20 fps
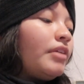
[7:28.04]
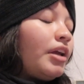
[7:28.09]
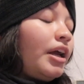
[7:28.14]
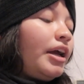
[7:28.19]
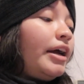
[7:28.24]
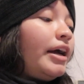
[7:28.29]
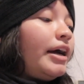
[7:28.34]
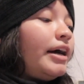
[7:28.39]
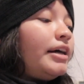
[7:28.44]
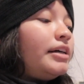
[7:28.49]

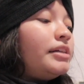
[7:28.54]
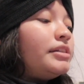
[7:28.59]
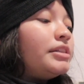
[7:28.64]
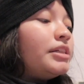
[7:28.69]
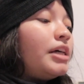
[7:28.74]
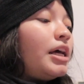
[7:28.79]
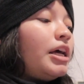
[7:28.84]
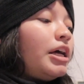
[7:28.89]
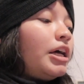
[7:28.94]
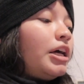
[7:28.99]

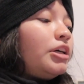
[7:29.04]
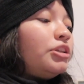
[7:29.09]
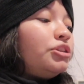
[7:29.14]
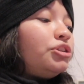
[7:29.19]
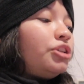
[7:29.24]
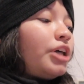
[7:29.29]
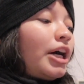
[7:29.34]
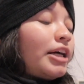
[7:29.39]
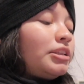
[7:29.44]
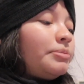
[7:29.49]
and
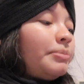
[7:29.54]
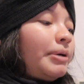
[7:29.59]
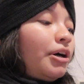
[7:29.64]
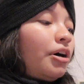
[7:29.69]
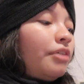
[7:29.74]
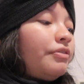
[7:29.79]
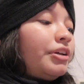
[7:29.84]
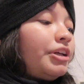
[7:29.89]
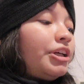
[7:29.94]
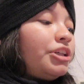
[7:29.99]
tracked my
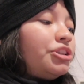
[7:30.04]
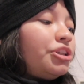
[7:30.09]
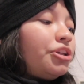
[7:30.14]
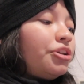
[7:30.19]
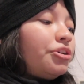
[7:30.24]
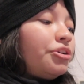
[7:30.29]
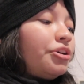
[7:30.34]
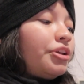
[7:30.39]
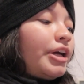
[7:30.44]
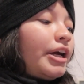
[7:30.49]
ovulation
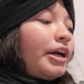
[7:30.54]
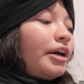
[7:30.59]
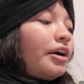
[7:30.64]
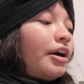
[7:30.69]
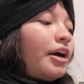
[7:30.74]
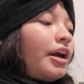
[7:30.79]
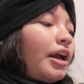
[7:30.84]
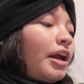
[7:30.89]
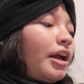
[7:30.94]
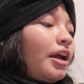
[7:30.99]
through
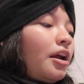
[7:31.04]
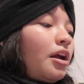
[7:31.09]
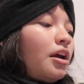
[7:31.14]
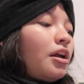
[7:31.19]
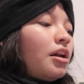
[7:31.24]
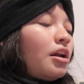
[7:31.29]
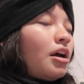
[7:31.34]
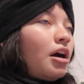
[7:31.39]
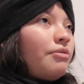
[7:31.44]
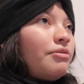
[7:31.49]
there,
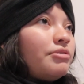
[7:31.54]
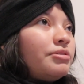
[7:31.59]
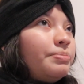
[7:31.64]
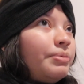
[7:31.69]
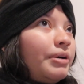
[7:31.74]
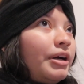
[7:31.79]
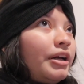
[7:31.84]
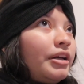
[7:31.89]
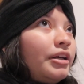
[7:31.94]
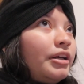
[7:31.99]
and I was
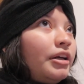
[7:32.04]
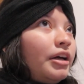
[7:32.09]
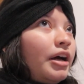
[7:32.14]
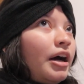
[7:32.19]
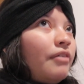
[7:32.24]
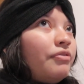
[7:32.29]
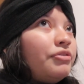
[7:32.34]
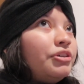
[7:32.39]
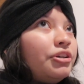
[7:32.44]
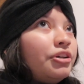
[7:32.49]
pregnant
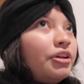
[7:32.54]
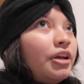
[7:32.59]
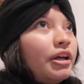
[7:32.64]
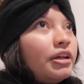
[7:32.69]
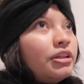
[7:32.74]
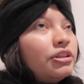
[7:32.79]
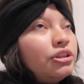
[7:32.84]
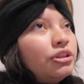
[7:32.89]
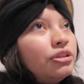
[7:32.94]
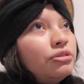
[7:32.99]
after
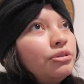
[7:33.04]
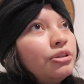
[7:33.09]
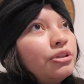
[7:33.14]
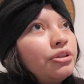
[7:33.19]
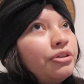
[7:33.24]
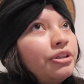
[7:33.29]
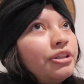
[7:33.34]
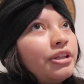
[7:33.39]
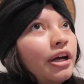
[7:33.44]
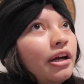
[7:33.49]
like 2 or
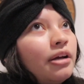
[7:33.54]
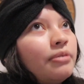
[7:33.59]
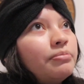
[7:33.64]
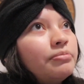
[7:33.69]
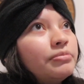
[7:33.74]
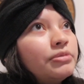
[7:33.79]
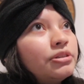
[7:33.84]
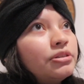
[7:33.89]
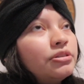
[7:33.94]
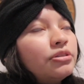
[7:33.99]
3
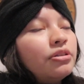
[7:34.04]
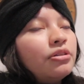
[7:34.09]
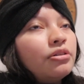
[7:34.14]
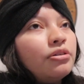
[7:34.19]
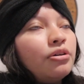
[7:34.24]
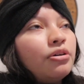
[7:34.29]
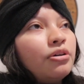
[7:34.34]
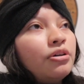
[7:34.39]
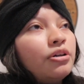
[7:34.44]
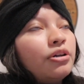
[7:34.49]
times,
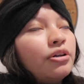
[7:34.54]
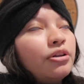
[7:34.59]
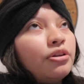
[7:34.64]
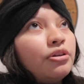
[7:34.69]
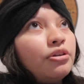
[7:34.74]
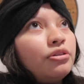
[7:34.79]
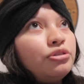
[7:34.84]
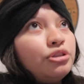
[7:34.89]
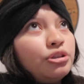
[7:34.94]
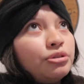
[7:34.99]
or
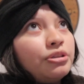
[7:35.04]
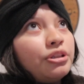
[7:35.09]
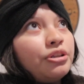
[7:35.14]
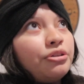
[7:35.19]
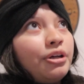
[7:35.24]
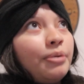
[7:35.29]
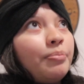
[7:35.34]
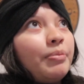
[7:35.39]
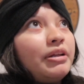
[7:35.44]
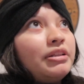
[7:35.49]
2 or
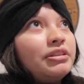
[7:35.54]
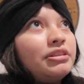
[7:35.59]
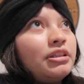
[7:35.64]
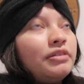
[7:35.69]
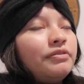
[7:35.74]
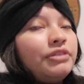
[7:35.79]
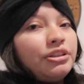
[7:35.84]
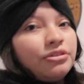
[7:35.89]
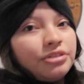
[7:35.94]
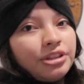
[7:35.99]
3 months
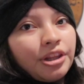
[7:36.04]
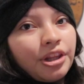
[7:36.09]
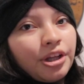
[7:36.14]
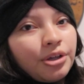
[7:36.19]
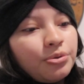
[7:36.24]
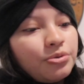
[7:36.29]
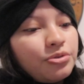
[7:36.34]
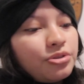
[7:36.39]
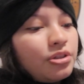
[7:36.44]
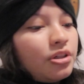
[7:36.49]
of using
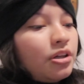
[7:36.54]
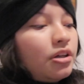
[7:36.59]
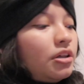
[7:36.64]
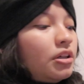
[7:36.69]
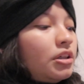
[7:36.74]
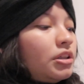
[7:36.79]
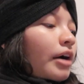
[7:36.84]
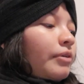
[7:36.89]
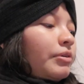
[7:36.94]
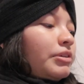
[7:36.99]
those.
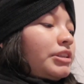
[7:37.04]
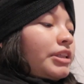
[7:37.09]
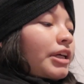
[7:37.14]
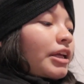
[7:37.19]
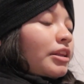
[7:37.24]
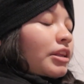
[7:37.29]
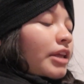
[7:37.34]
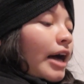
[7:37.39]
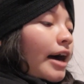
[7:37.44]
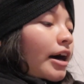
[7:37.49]
I would
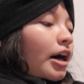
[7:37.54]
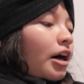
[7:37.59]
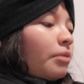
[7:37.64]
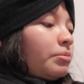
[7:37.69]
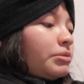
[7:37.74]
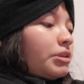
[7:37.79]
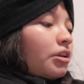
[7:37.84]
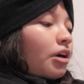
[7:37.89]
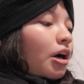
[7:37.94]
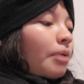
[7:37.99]
say that
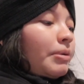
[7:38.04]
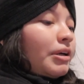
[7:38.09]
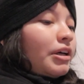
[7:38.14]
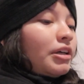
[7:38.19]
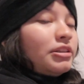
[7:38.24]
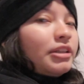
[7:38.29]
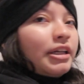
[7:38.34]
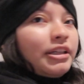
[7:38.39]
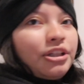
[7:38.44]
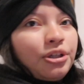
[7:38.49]
helped a lot
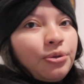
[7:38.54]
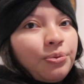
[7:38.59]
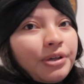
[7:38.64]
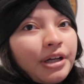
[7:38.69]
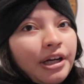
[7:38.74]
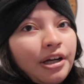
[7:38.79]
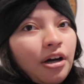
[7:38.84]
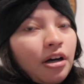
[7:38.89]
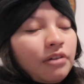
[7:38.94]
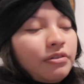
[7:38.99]
because I knew when
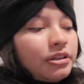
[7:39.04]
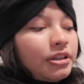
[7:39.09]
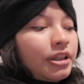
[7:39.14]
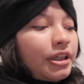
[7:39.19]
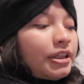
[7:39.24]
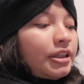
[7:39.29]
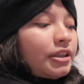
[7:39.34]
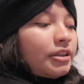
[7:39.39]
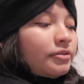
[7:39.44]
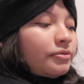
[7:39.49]
I
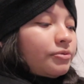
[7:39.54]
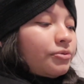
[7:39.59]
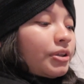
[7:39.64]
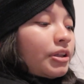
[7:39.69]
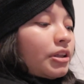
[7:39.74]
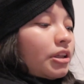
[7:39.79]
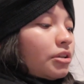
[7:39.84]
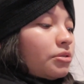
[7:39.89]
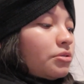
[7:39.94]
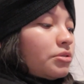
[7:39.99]
ovulated
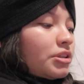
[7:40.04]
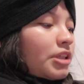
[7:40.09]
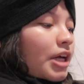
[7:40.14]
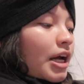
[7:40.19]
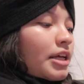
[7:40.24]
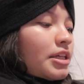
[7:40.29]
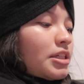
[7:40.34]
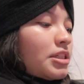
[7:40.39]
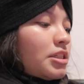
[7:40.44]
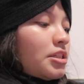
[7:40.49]
with those
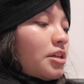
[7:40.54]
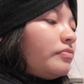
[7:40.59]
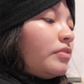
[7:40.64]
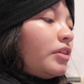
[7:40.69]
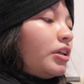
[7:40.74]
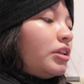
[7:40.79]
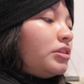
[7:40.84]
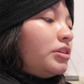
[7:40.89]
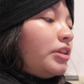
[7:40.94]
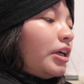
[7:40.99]
tests.
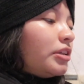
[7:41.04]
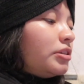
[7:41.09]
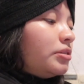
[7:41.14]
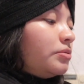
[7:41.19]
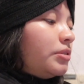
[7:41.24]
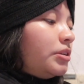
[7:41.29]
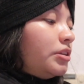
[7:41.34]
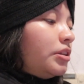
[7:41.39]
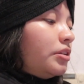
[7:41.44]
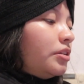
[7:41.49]
This next
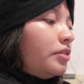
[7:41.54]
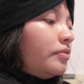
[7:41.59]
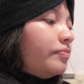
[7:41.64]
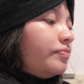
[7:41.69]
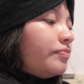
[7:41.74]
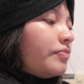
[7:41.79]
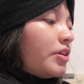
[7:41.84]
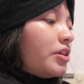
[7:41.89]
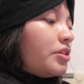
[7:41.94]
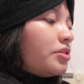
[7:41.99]
one
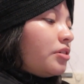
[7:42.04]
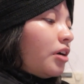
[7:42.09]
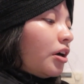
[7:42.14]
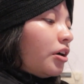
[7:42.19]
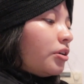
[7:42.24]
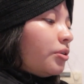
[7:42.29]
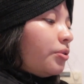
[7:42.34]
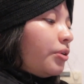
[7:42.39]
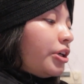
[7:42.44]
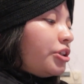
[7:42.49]
is not
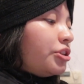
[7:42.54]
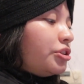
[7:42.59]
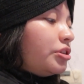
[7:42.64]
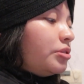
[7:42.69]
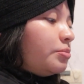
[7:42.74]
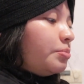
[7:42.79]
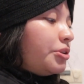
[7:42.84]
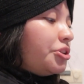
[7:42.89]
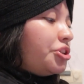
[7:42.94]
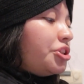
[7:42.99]
a
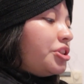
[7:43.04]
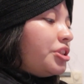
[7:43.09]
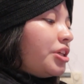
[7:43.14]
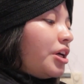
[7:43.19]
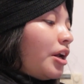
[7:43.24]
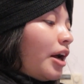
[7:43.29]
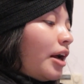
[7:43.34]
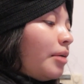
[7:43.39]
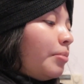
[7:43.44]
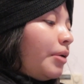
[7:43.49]
question, but she
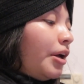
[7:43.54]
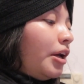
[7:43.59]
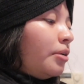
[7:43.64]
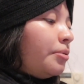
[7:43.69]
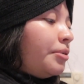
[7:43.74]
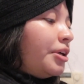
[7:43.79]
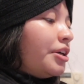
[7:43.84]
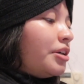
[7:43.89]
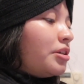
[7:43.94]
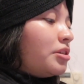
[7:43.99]
said, I'm 8
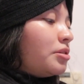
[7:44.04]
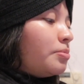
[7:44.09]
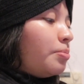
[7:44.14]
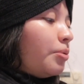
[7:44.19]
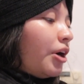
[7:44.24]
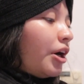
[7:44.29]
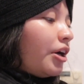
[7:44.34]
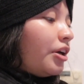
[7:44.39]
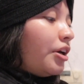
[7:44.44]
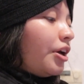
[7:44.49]
weeks
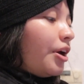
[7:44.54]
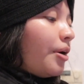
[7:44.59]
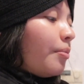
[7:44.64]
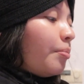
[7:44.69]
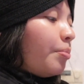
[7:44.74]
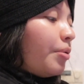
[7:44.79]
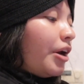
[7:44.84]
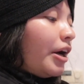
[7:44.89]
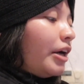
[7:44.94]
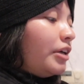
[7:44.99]

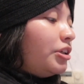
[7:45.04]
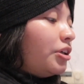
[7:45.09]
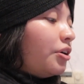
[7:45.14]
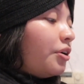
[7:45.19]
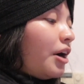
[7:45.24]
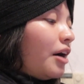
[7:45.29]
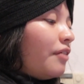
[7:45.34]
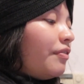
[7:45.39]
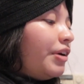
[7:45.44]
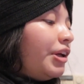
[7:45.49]
pregnant, but I
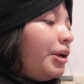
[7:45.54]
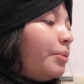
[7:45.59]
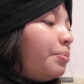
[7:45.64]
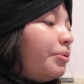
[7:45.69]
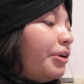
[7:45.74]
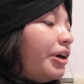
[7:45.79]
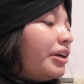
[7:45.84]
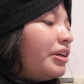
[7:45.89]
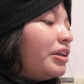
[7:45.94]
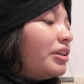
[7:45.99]
don't have any
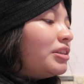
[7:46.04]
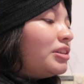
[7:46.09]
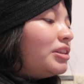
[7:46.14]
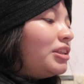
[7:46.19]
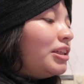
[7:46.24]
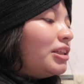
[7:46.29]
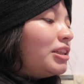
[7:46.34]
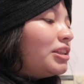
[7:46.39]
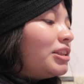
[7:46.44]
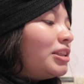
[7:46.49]

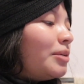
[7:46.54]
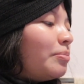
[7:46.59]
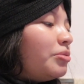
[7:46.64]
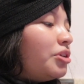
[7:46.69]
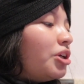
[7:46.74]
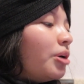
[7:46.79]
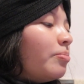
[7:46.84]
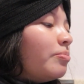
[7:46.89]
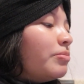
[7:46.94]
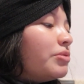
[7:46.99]
pregnancy
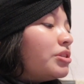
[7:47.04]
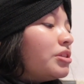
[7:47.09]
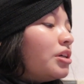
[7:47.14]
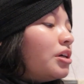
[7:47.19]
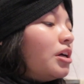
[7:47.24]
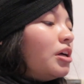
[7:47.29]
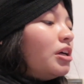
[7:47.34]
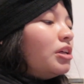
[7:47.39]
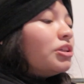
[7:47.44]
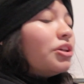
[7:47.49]
symptoms.
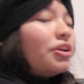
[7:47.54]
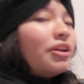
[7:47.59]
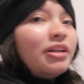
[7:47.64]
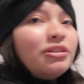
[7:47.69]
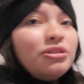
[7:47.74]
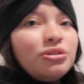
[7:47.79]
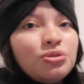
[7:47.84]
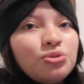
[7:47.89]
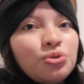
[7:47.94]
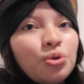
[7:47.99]
So
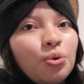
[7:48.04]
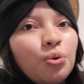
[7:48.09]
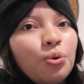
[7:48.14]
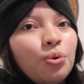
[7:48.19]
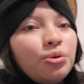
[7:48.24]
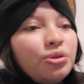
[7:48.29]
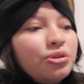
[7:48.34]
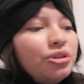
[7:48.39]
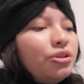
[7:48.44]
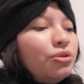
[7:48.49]
that's
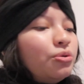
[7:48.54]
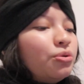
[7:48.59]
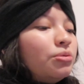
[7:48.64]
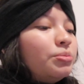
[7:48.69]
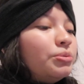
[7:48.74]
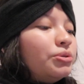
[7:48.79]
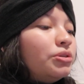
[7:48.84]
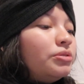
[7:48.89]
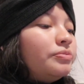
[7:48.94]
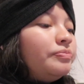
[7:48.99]
totally
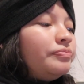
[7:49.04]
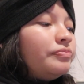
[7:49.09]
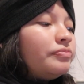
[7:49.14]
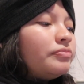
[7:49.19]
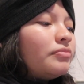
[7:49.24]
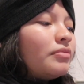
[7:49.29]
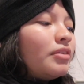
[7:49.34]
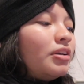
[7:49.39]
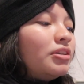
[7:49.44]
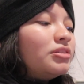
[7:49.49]
normal.
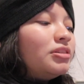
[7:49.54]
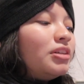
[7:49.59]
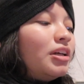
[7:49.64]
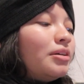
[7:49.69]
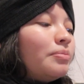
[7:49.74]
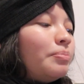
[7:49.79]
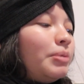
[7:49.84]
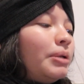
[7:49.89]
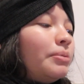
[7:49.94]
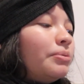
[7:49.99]
There's
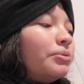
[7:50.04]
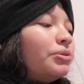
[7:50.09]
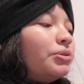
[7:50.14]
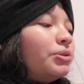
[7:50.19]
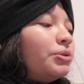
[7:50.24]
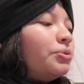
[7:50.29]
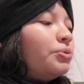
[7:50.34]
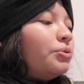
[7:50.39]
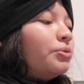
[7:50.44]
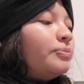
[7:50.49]
like people
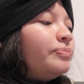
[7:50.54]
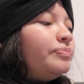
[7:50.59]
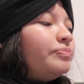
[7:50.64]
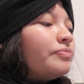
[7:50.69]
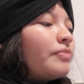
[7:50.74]
who